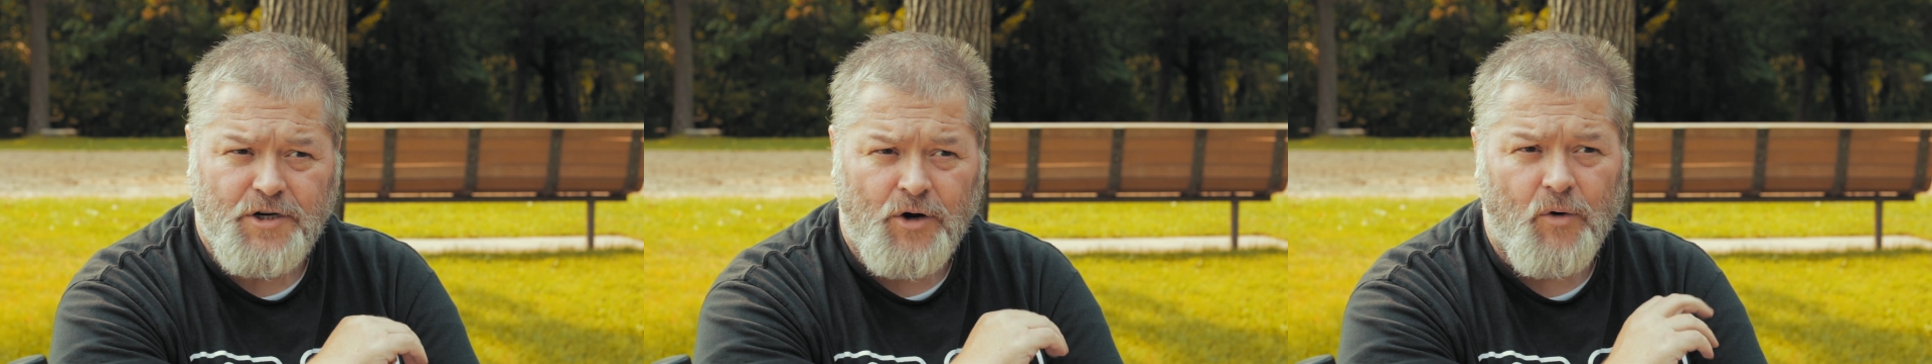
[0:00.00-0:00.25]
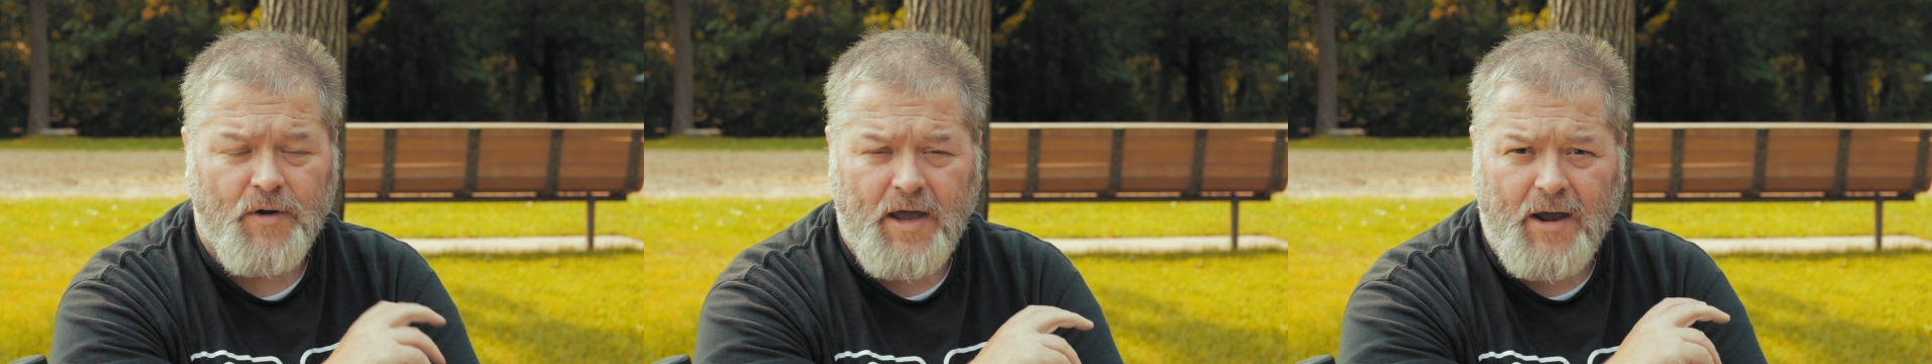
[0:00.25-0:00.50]

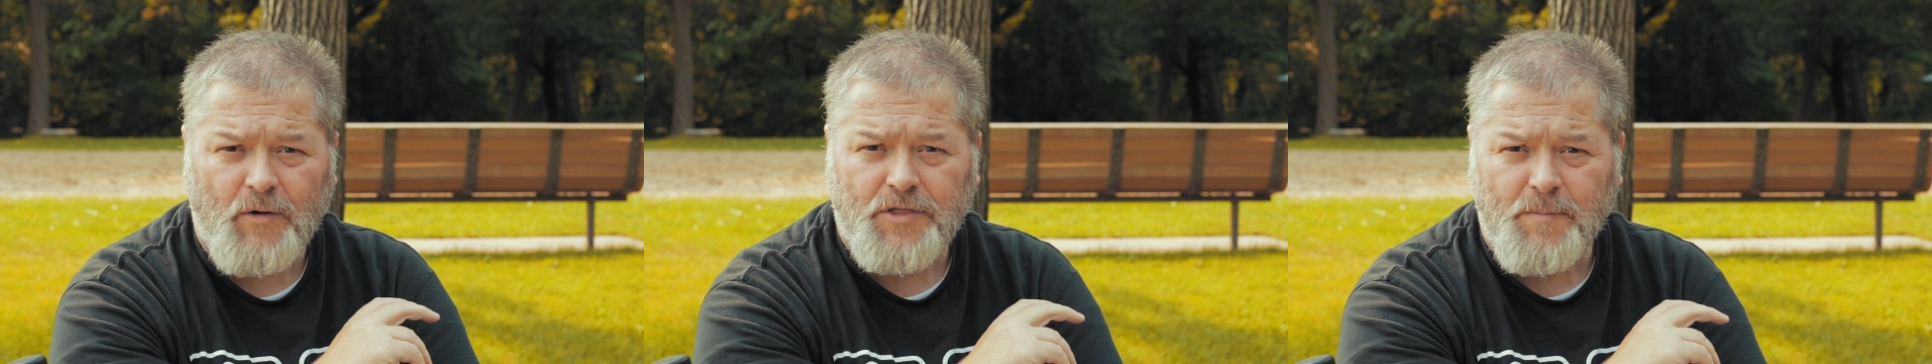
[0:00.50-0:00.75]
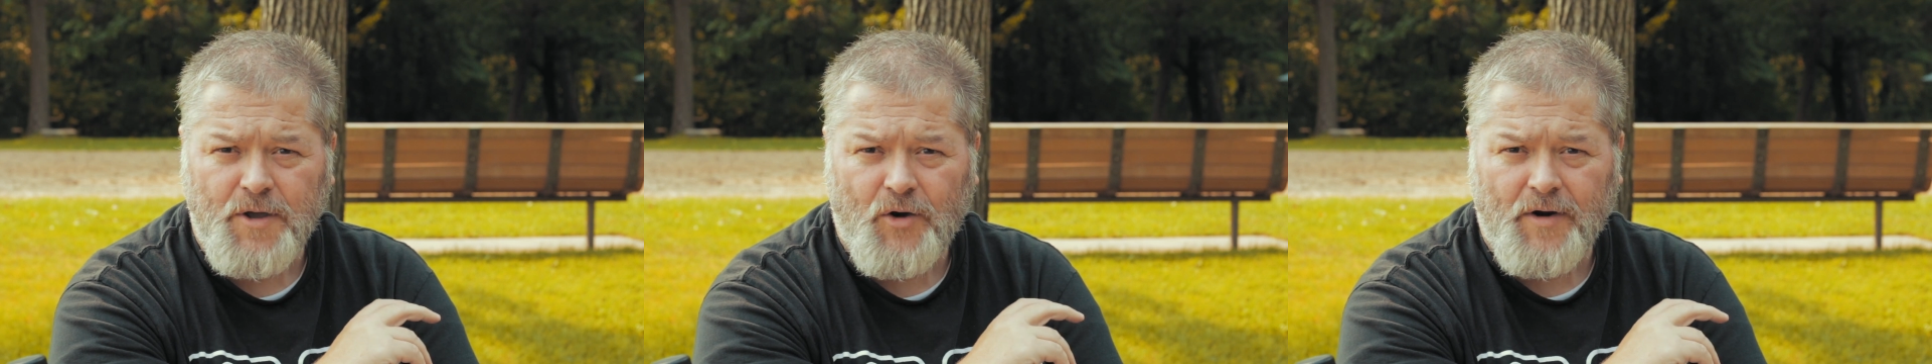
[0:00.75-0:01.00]
you're okay with
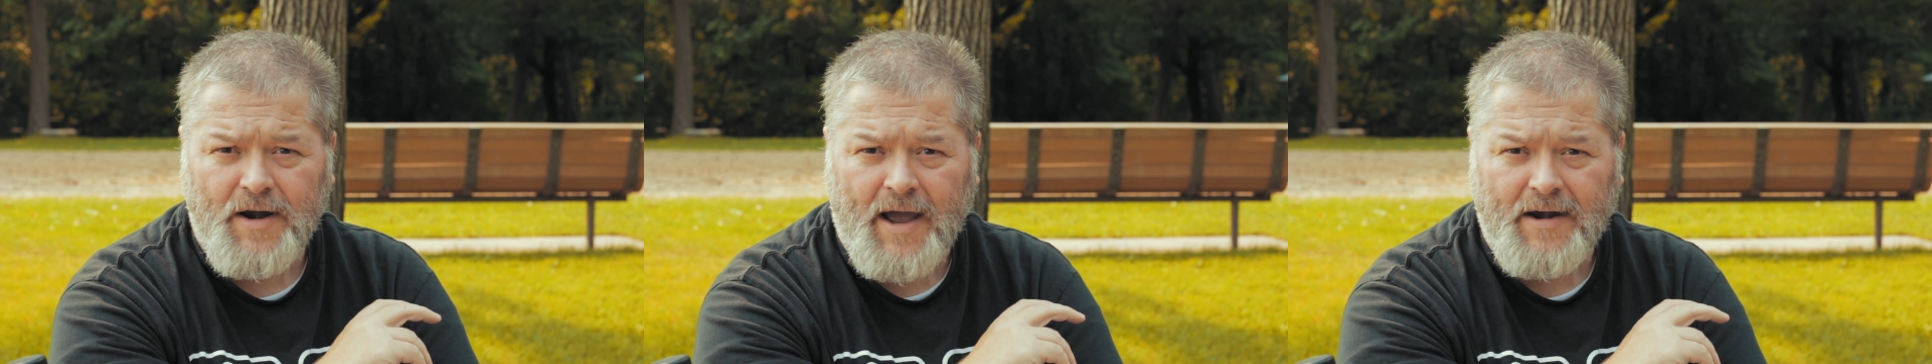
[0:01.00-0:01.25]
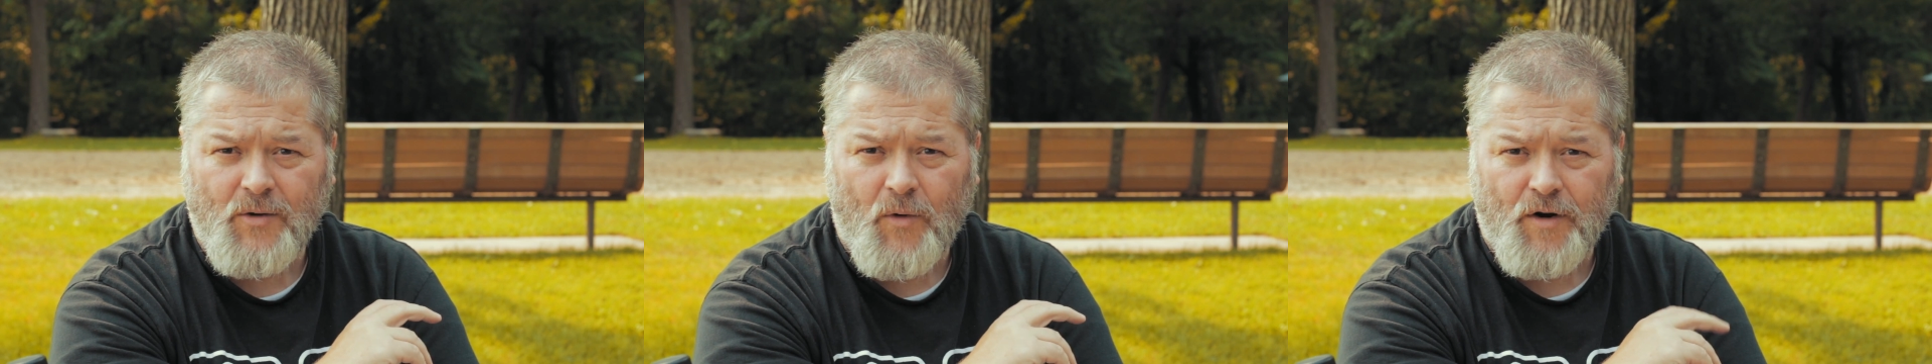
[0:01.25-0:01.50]
the Miyota
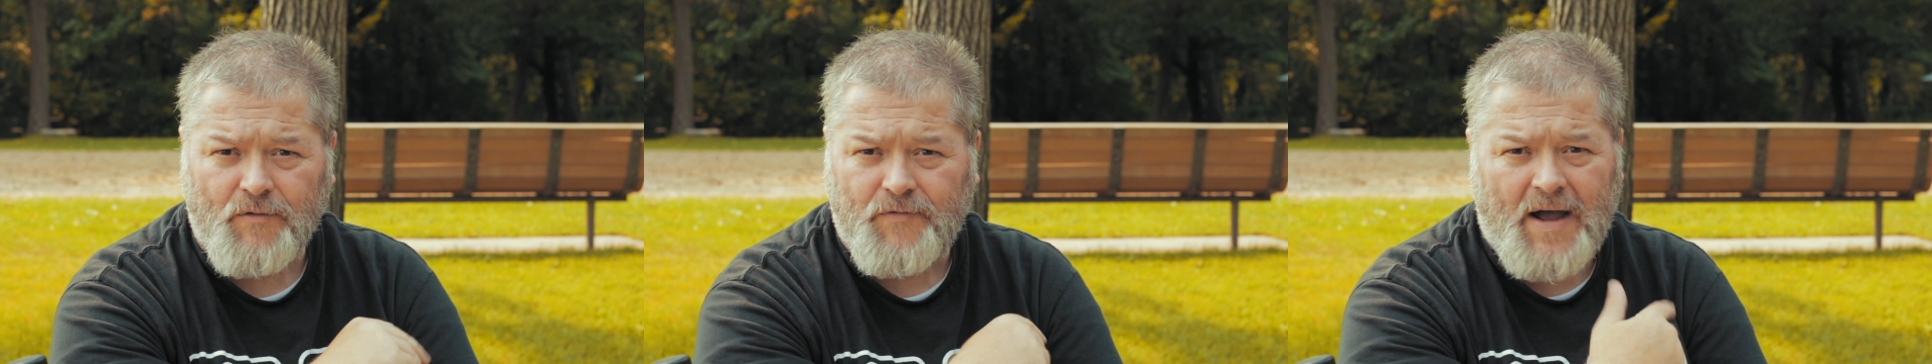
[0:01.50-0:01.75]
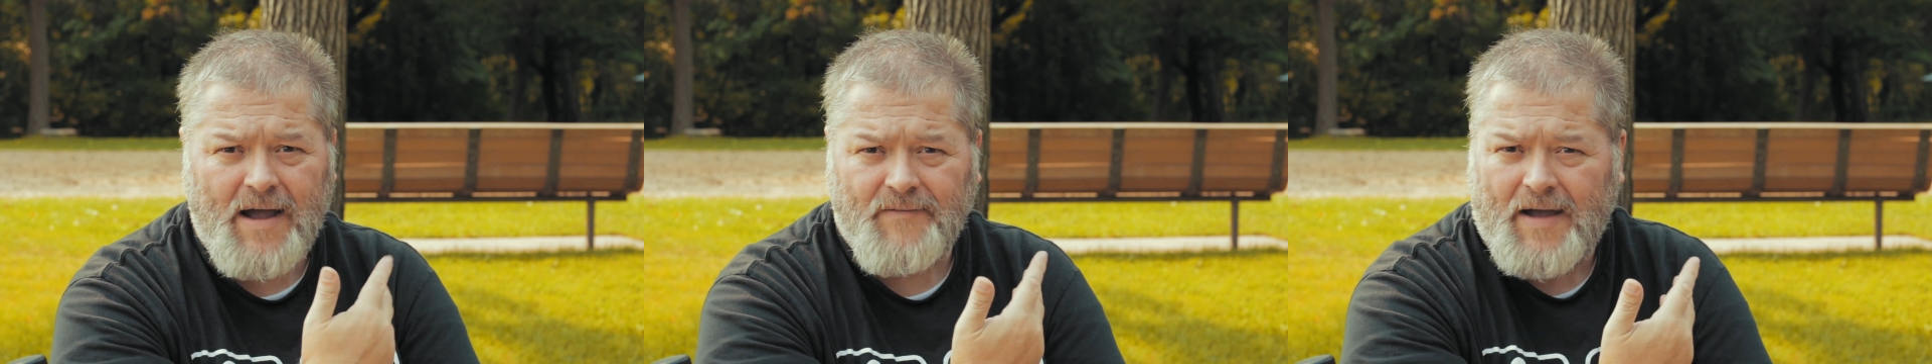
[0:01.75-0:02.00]

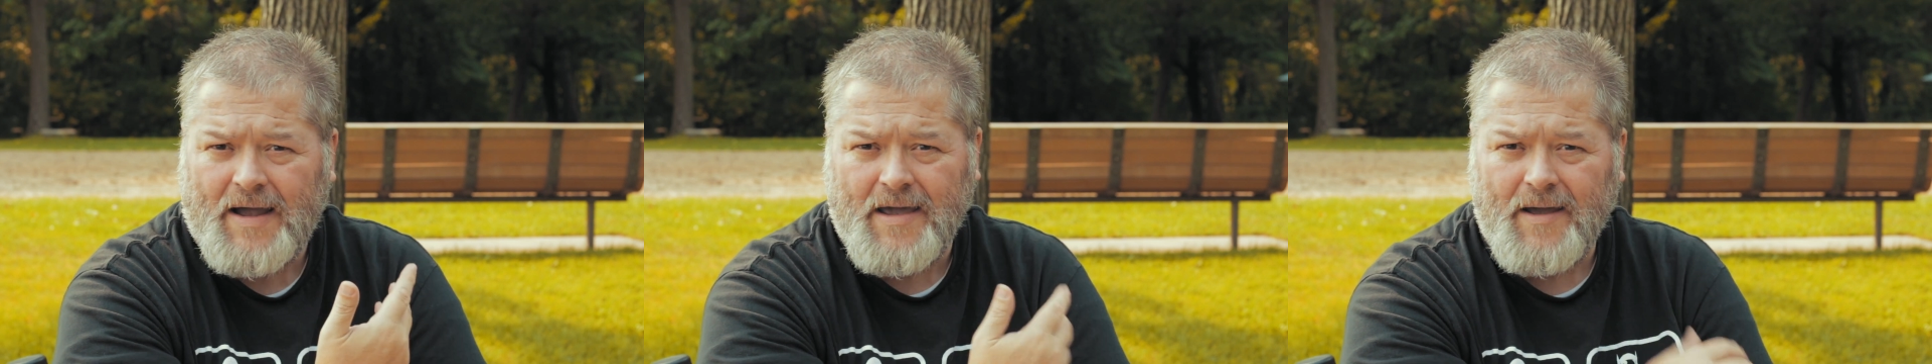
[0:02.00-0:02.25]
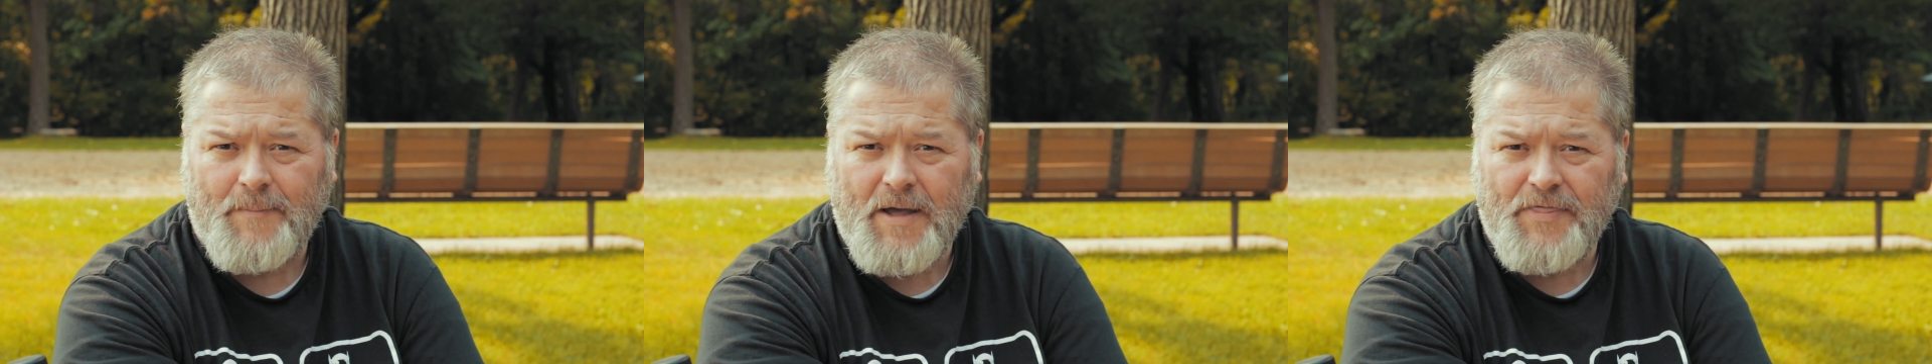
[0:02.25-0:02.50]
9105. I
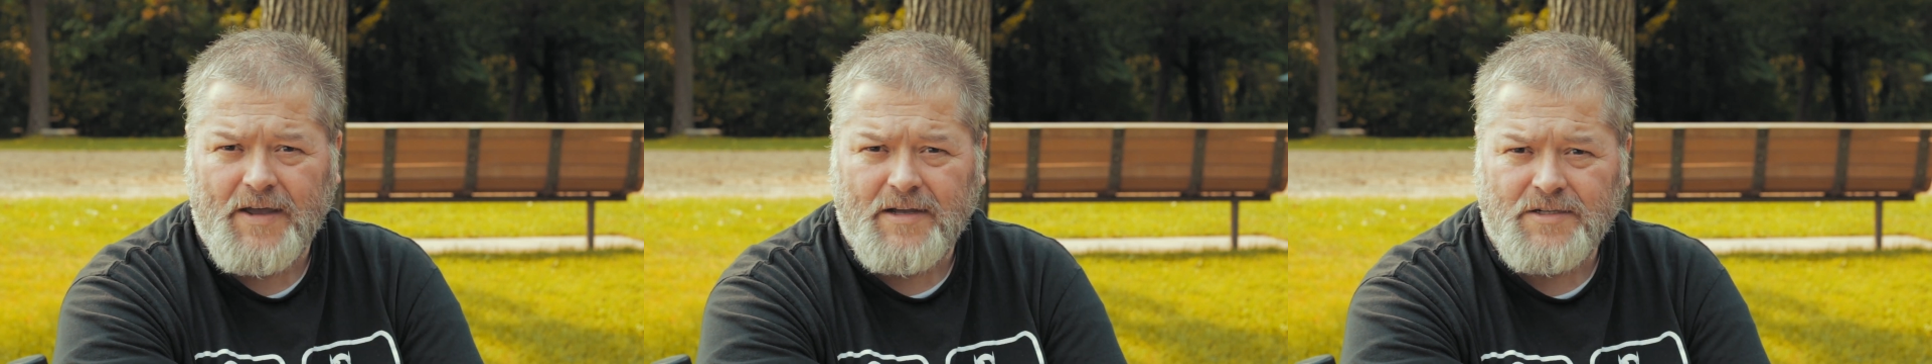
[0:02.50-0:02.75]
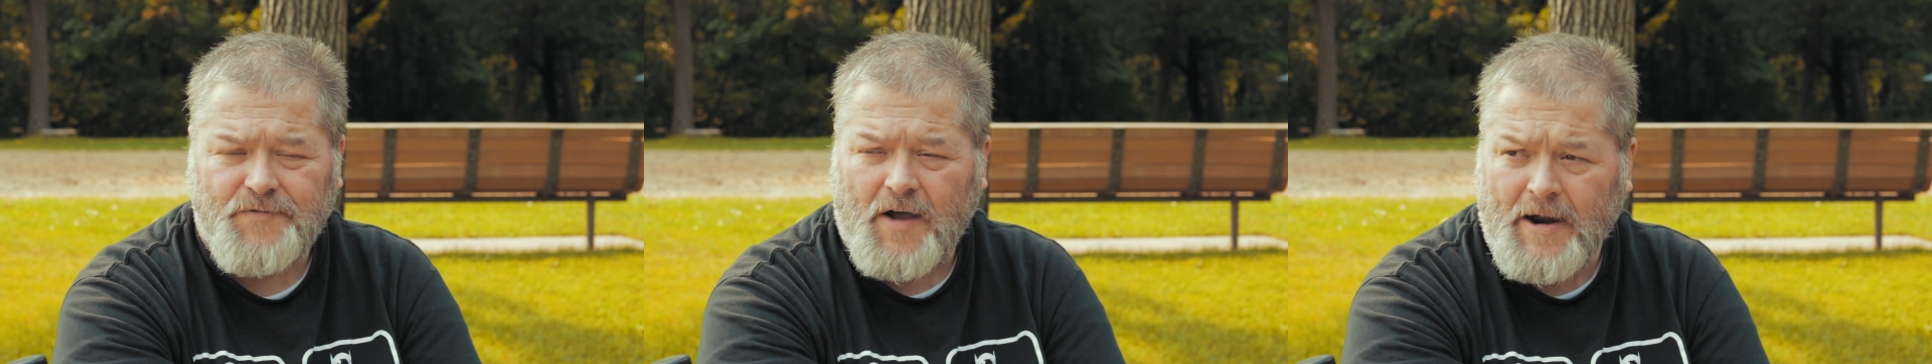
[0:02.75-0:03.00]
am. I think
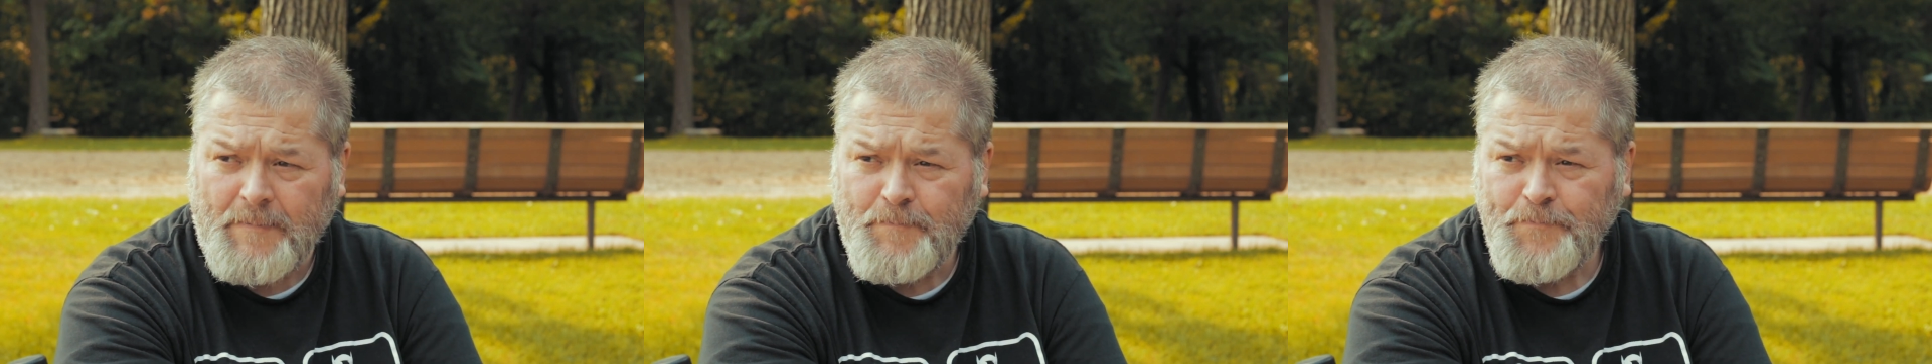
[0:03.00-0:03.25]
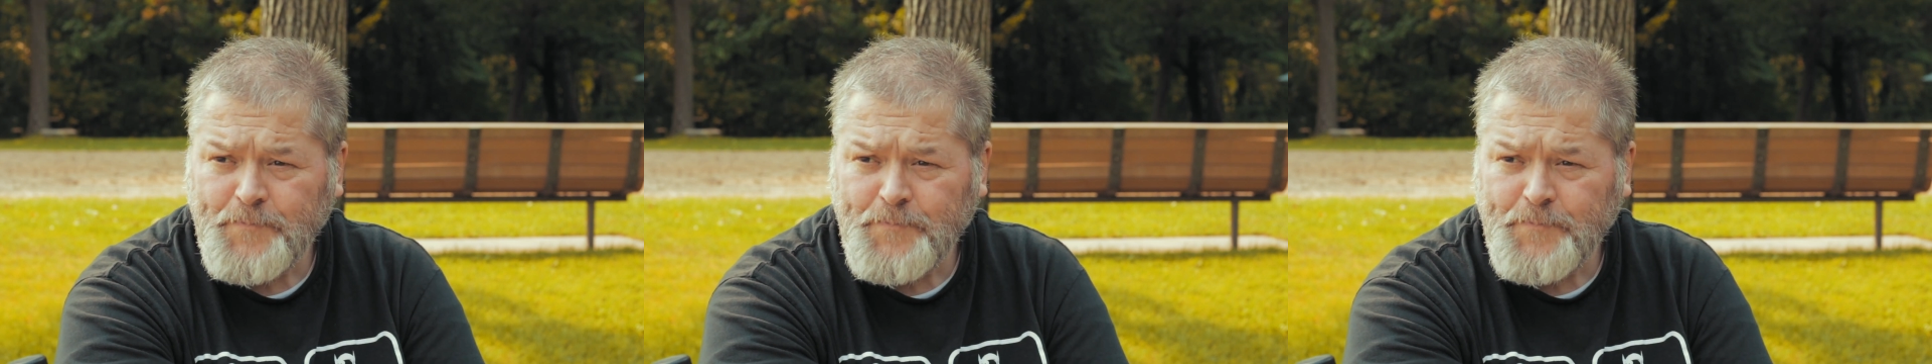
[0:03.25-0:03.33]
it's fine.